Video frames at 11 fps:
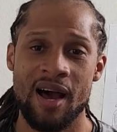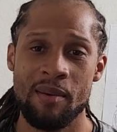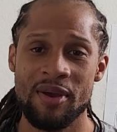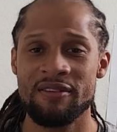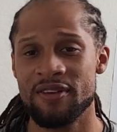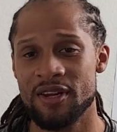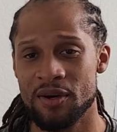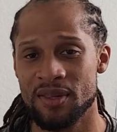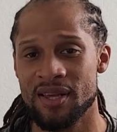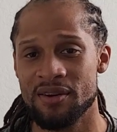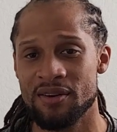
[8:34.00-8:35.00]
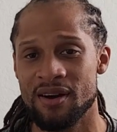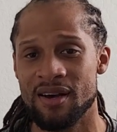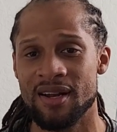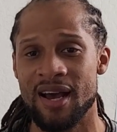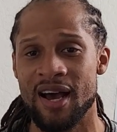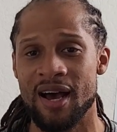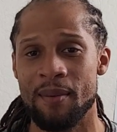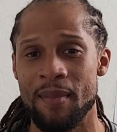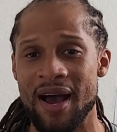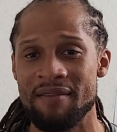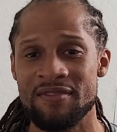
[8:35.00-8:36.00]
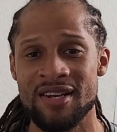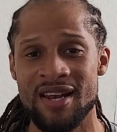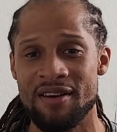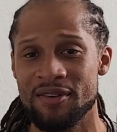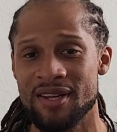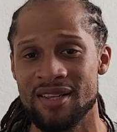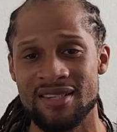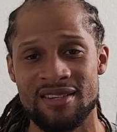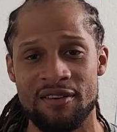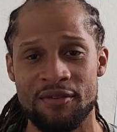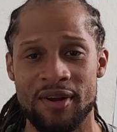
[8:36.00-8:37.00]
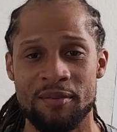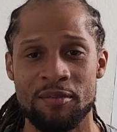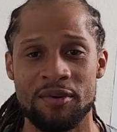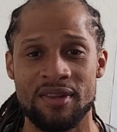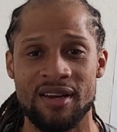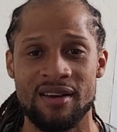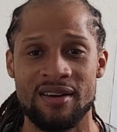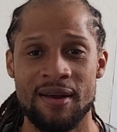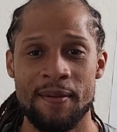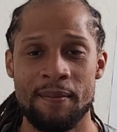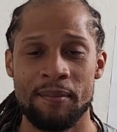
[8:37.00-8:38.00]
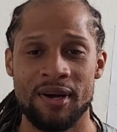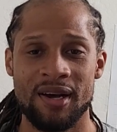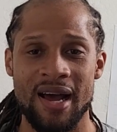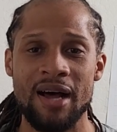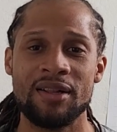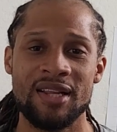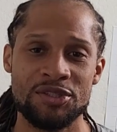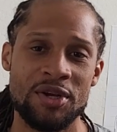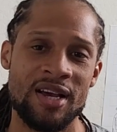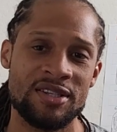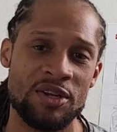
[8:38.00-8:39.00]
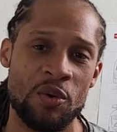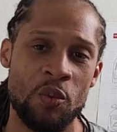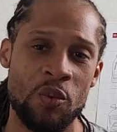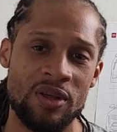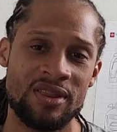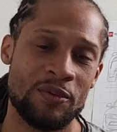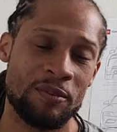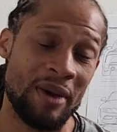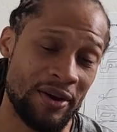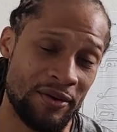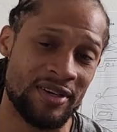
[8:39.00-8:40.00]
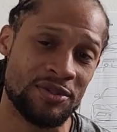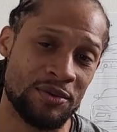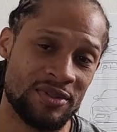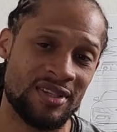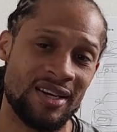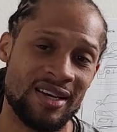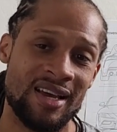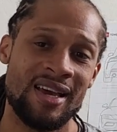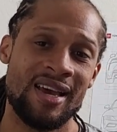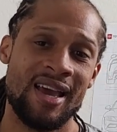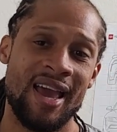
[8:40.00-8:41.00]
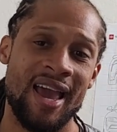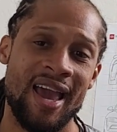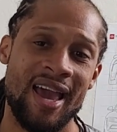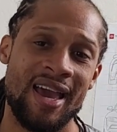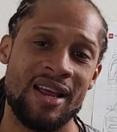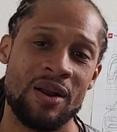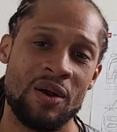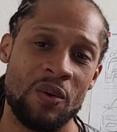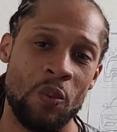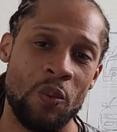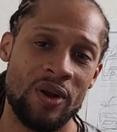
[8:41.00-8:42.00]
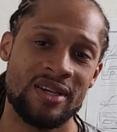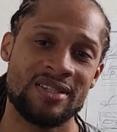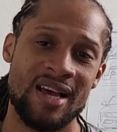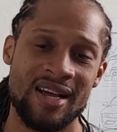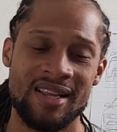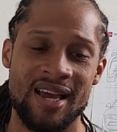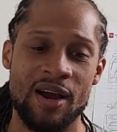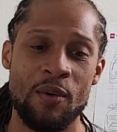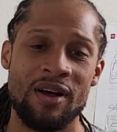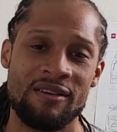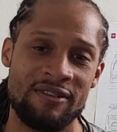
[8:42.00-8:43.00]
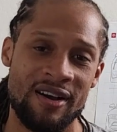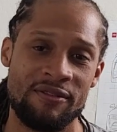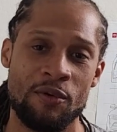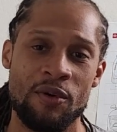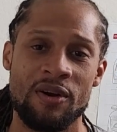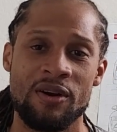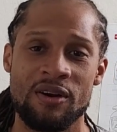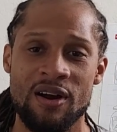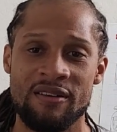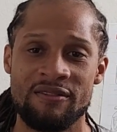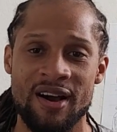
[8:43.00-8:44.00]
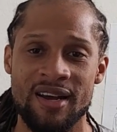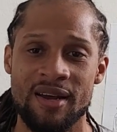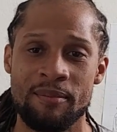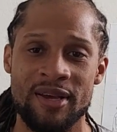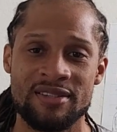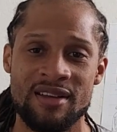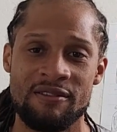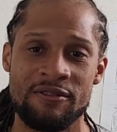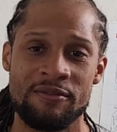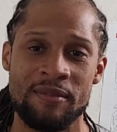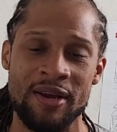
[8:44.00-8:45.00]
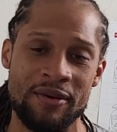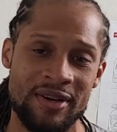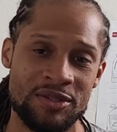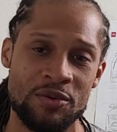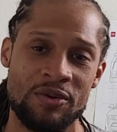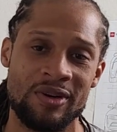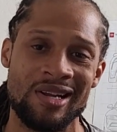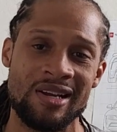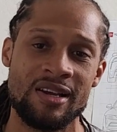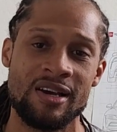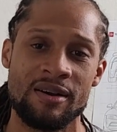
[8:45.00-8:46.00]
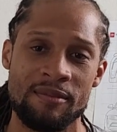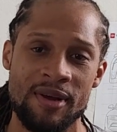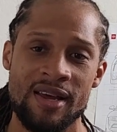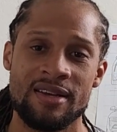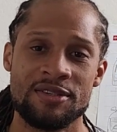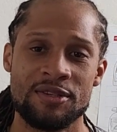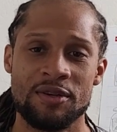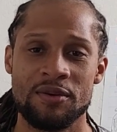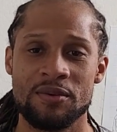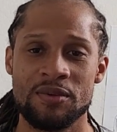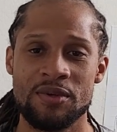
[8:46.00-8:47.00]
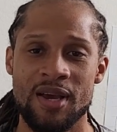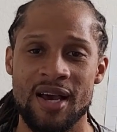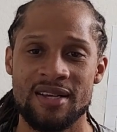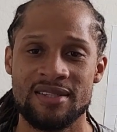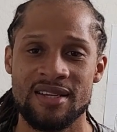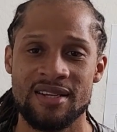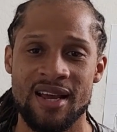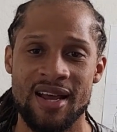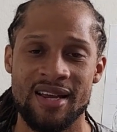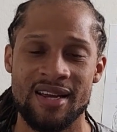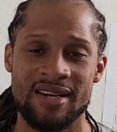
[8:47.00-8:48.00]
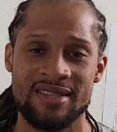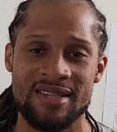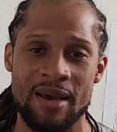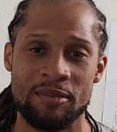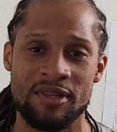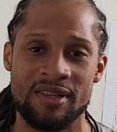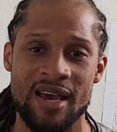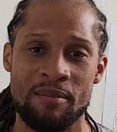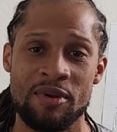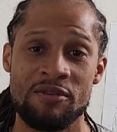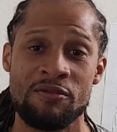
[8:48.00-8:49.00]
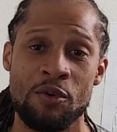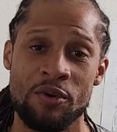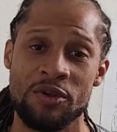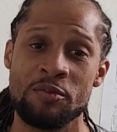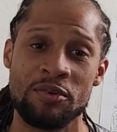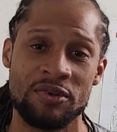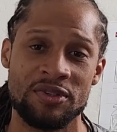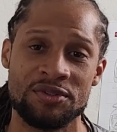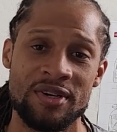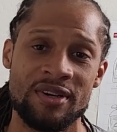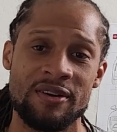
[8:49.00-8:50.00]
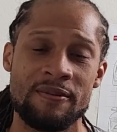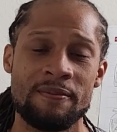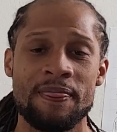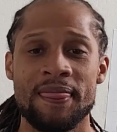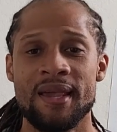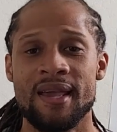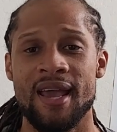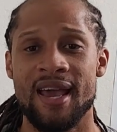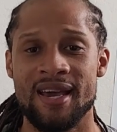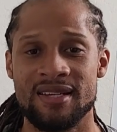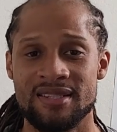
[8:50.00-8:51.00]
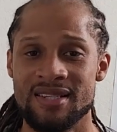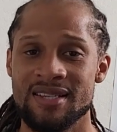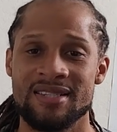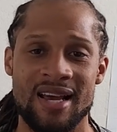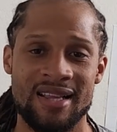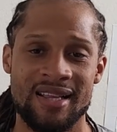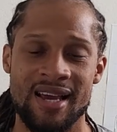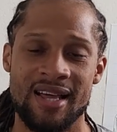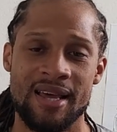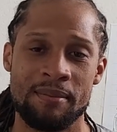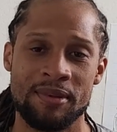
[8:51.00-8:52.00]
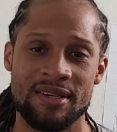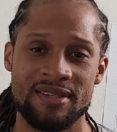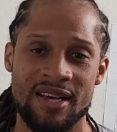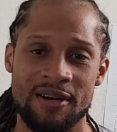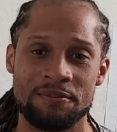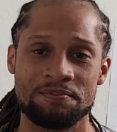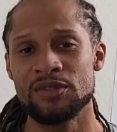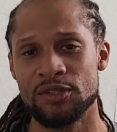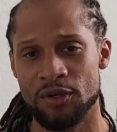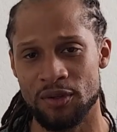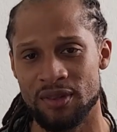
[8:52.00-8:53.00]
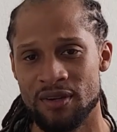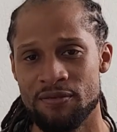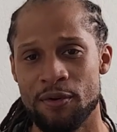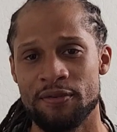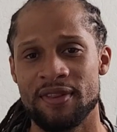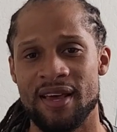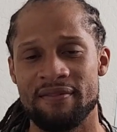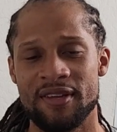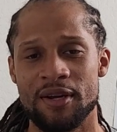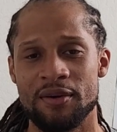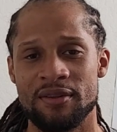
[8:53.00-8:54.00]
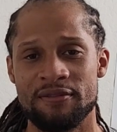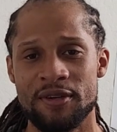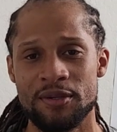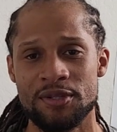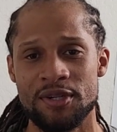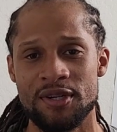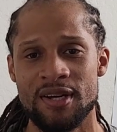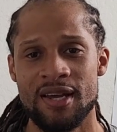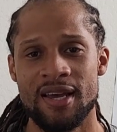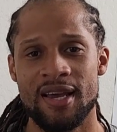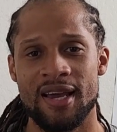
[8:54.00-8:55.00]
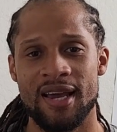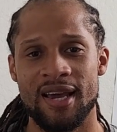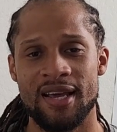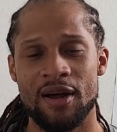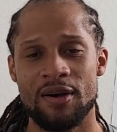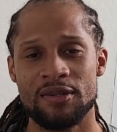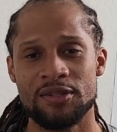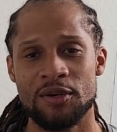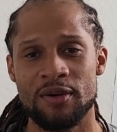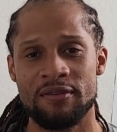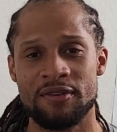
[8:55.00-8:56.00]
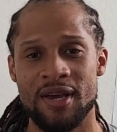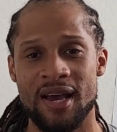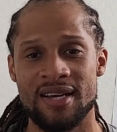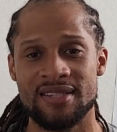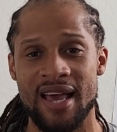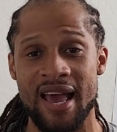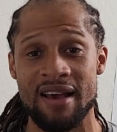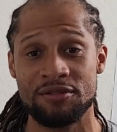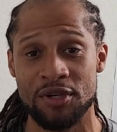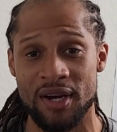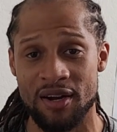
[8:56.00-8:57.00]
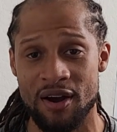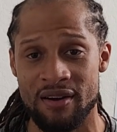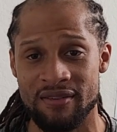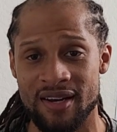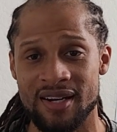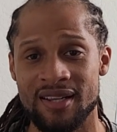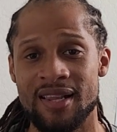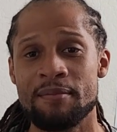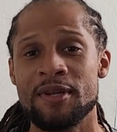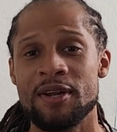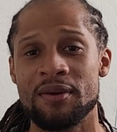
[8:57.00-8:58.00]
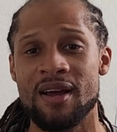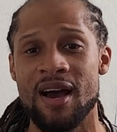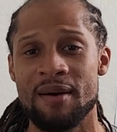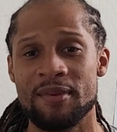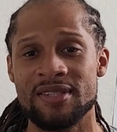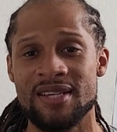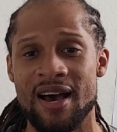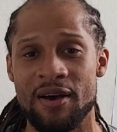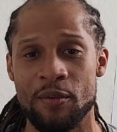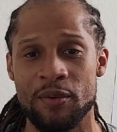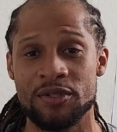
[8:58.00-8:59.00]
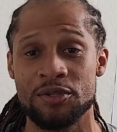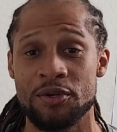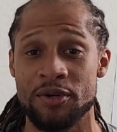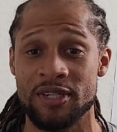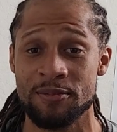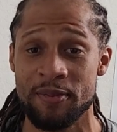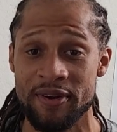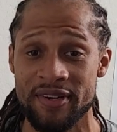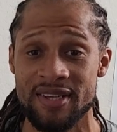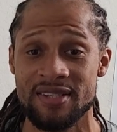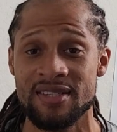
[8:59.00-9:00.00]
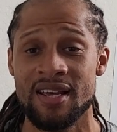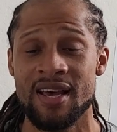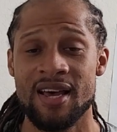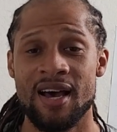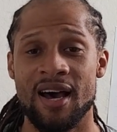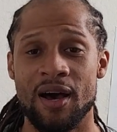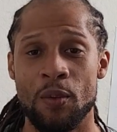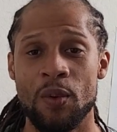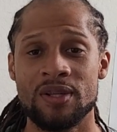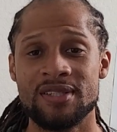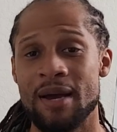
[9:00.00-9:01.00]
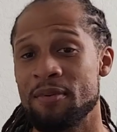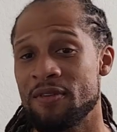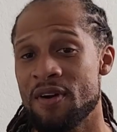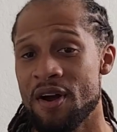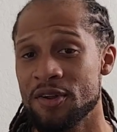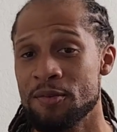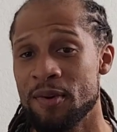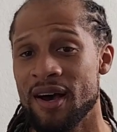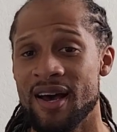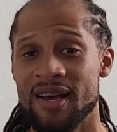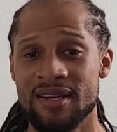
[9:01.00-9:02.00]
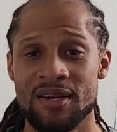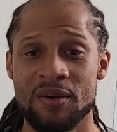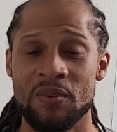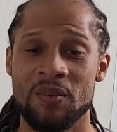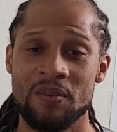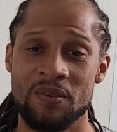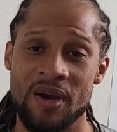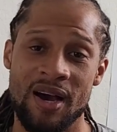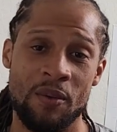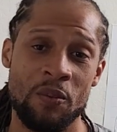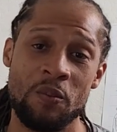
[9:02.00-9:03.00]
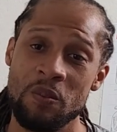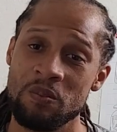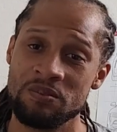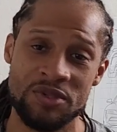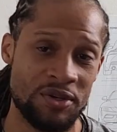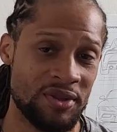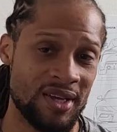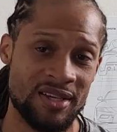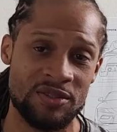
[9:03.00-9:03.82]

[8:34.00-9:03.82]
I'll make a video later on. I've never done the soft credit pull there, but I'll let you guys know what my credit score is like and what exactly I qualify for on Carvana based off of my credit score and income. So you guys can kind of get an example of that before you pull the trigger and see exactly how that plays out. So look forward for that video in the future. And also, if you guys have tried Carvana, let me know in the comments how was your experience, what type of car you bought, do you think